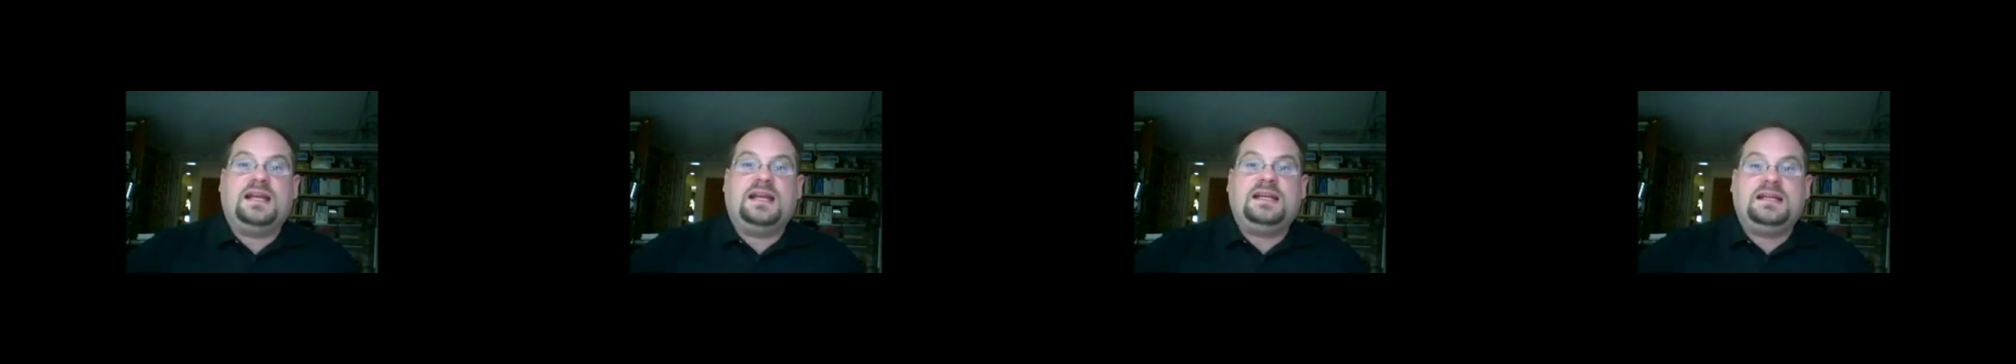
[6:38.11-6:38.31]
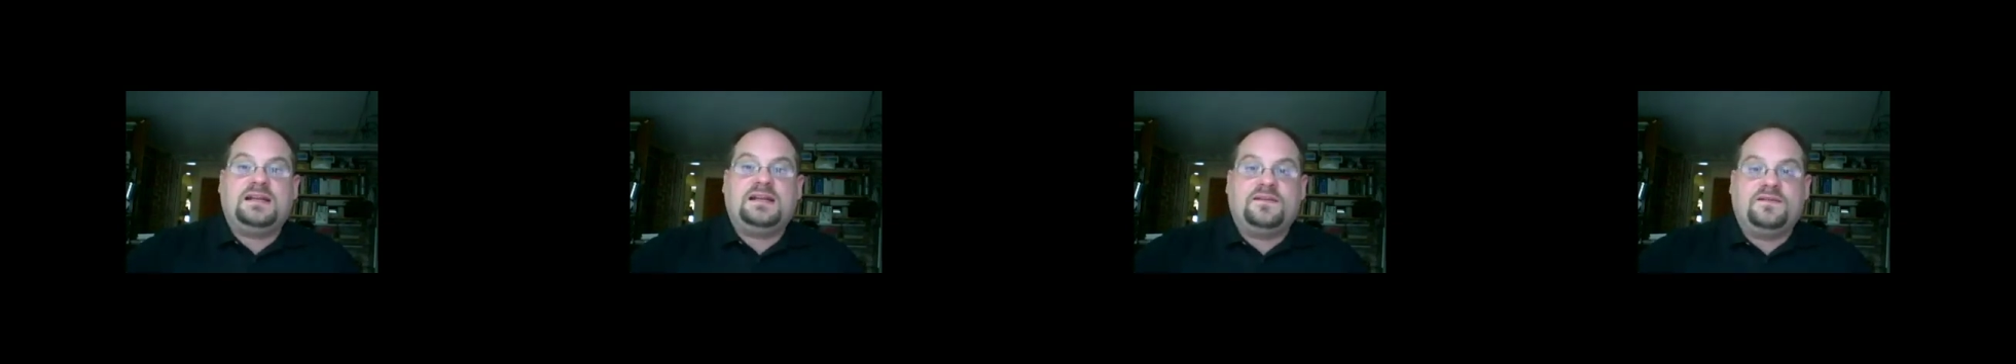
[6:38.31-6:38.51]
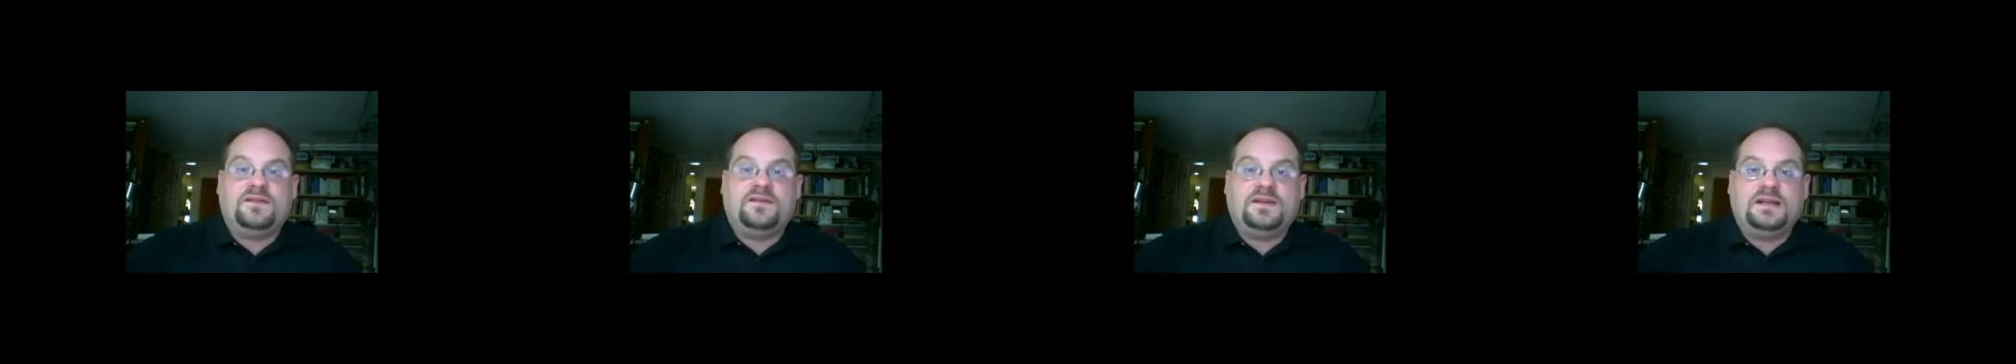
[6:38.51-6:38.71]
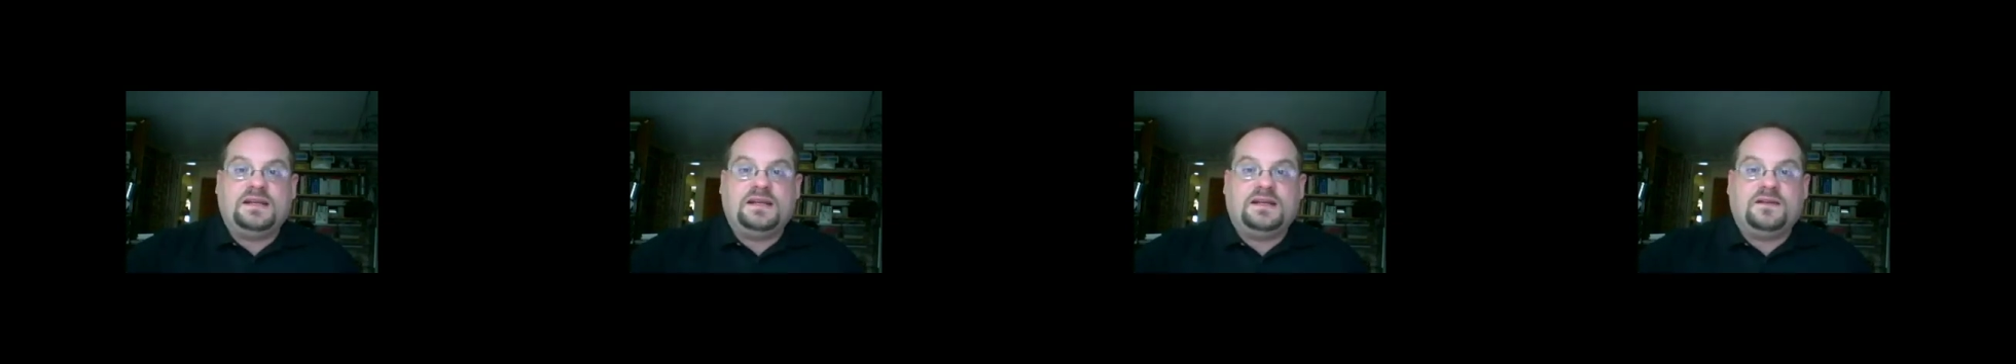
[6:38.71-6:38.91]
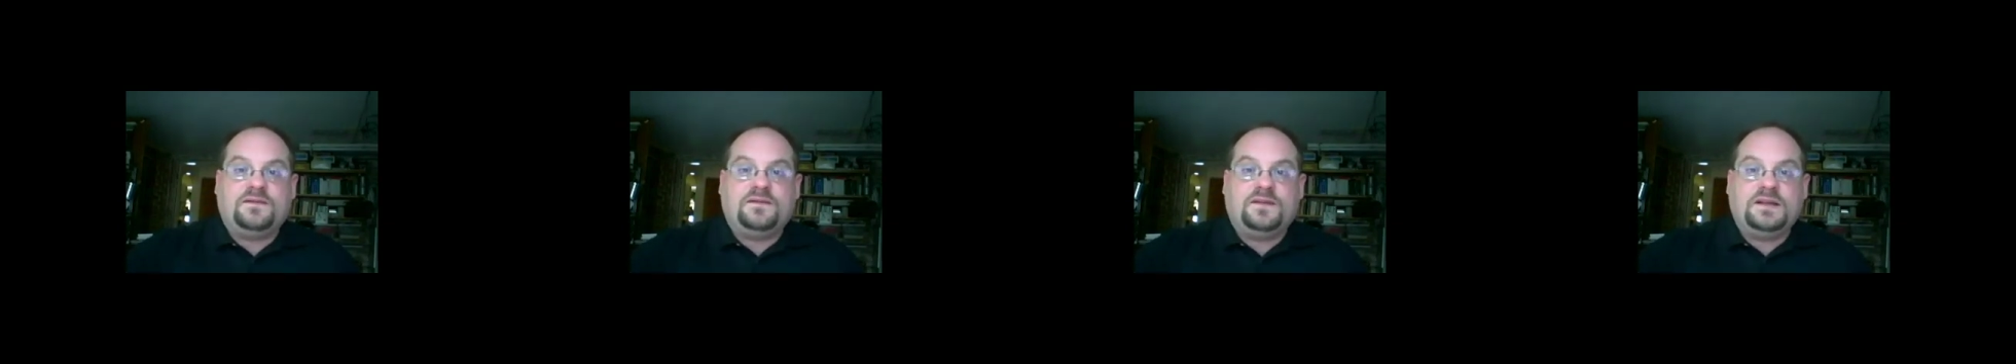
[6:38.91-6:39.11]
any of
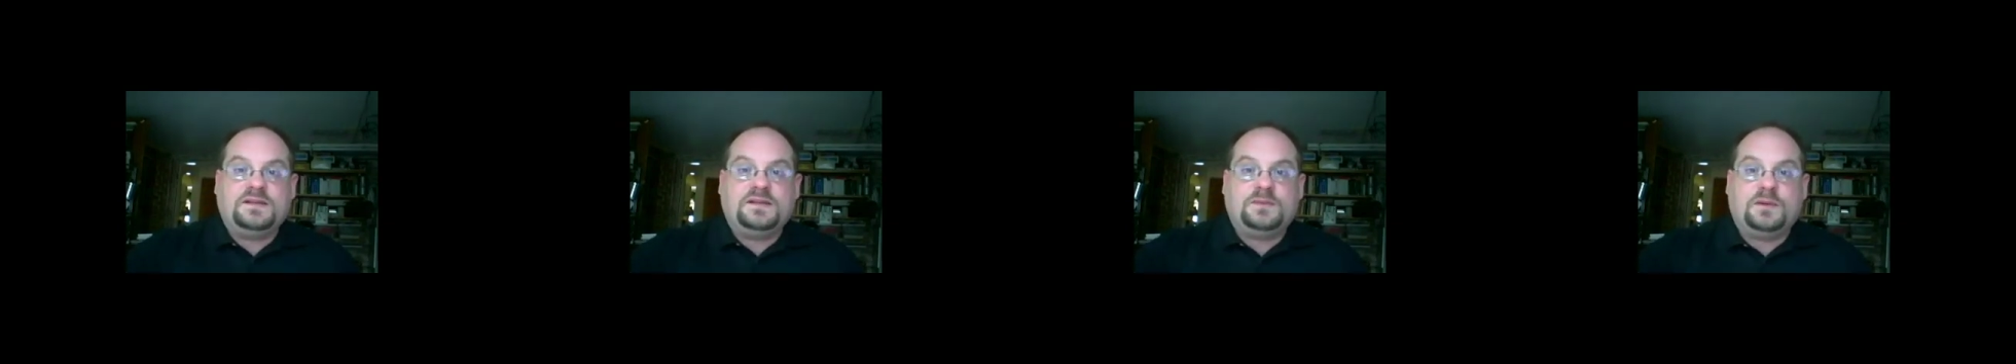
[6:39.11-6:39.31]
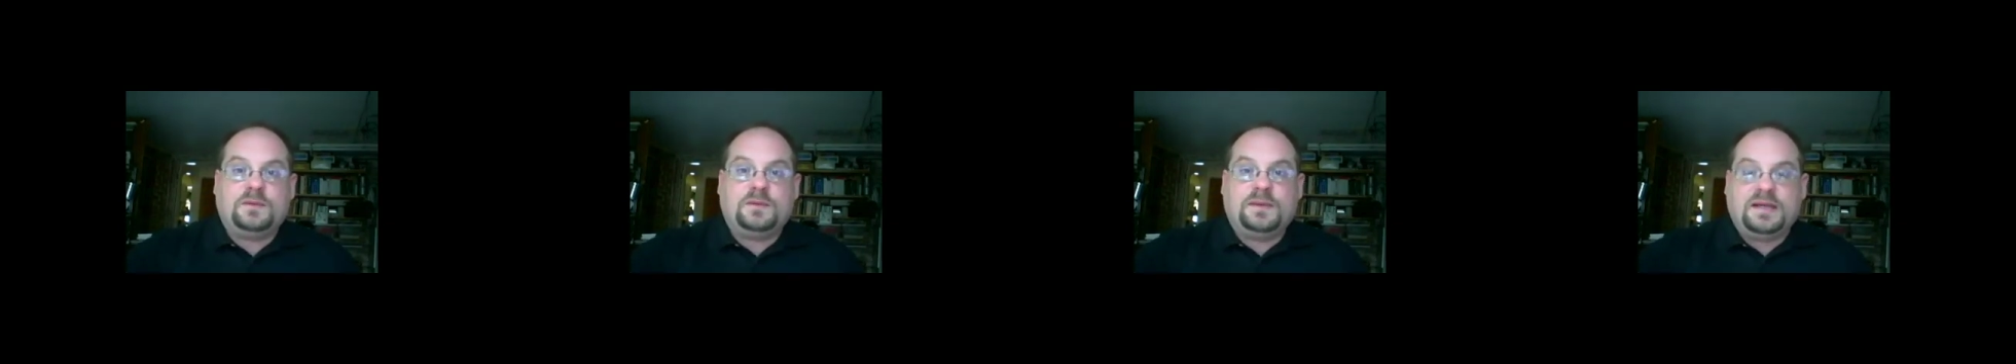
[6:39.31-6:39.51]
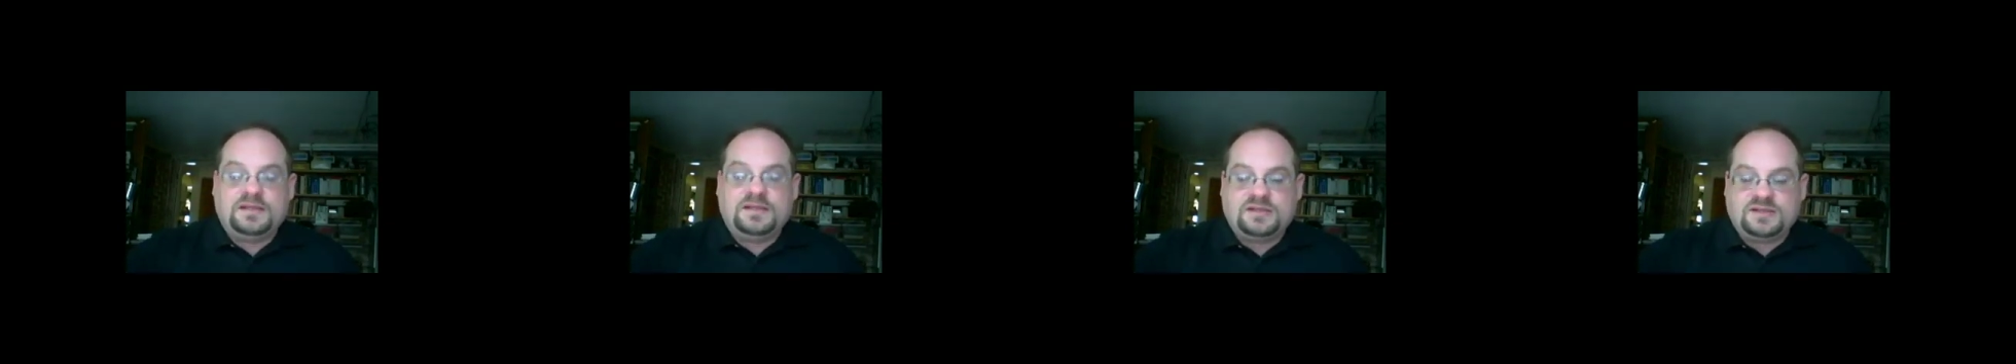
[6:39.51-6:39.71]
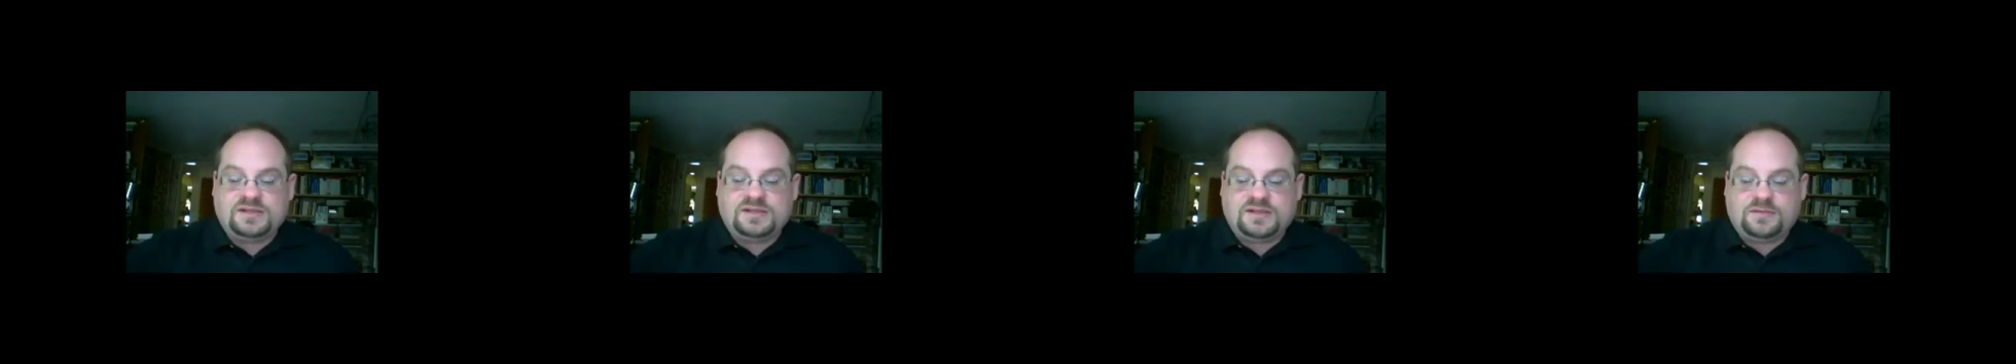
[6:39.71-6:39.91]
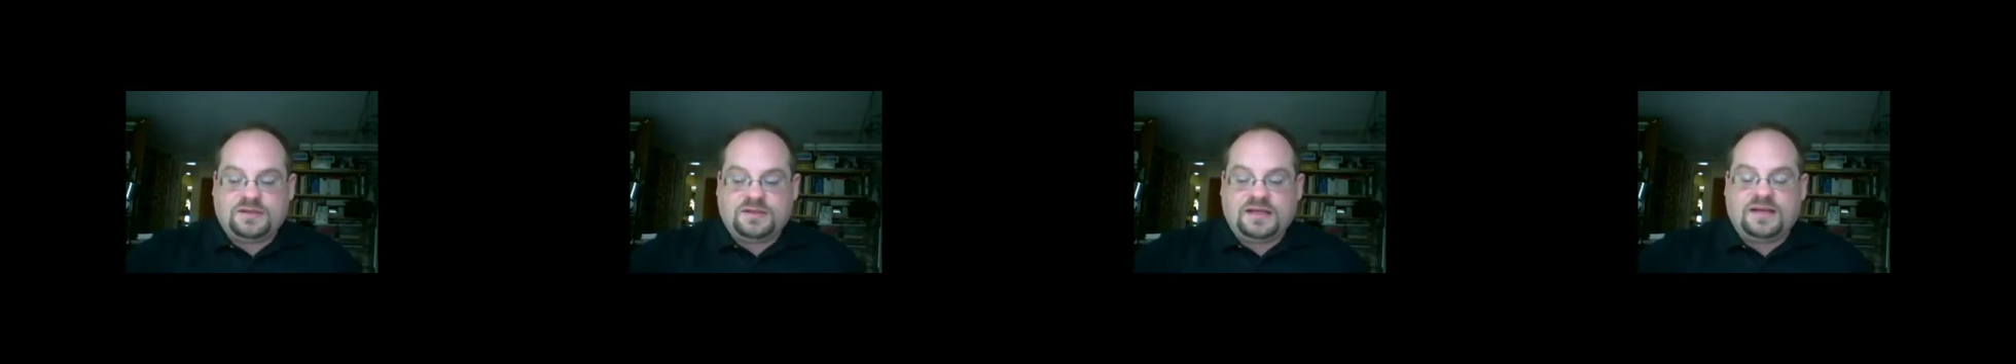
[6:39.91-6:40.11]
the Facebook
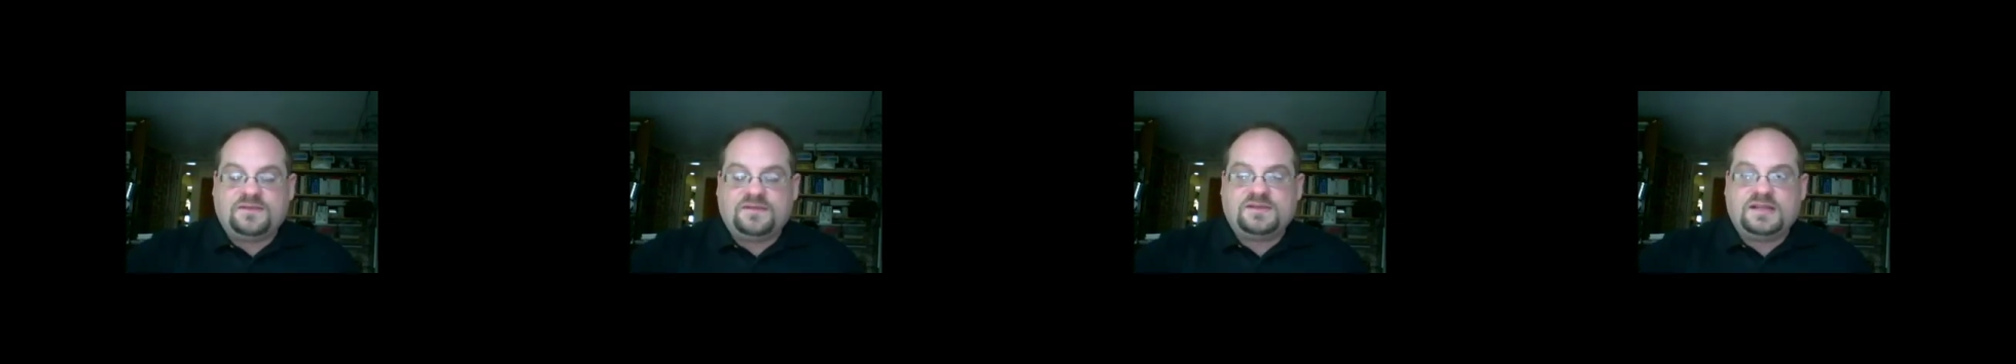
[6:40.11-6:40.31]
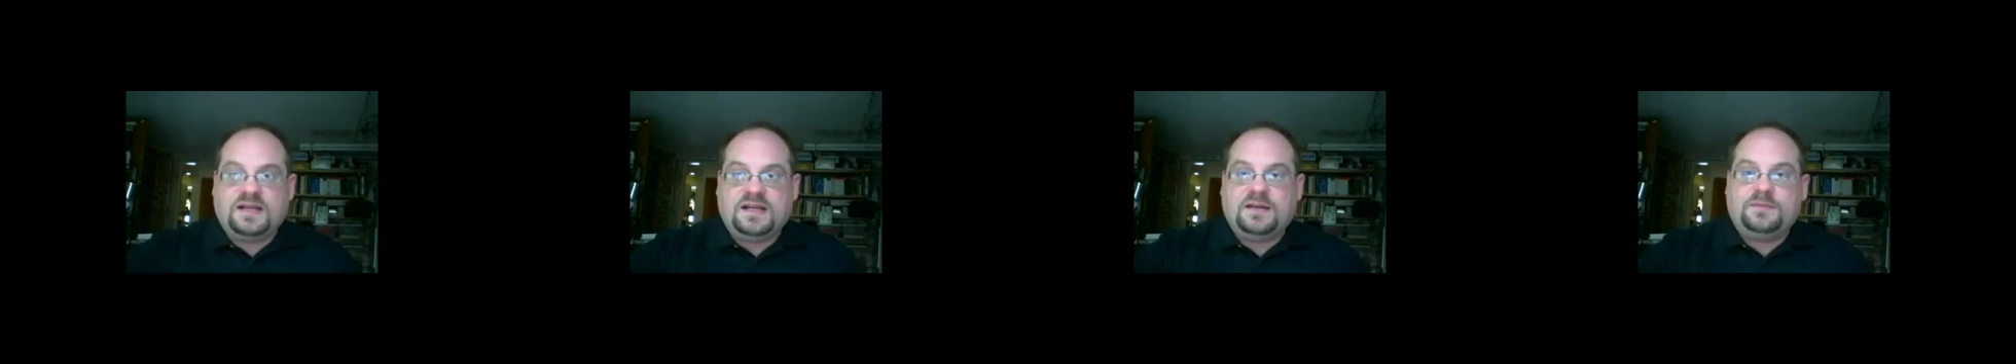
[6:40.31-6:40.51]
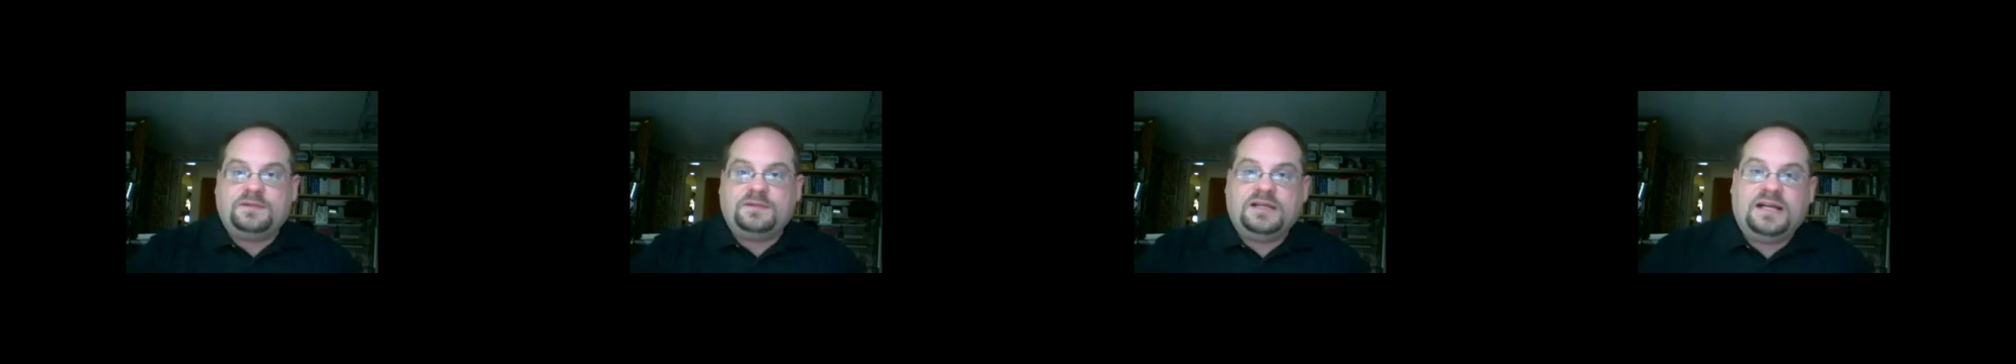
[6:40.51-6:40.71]
pages that we have set up.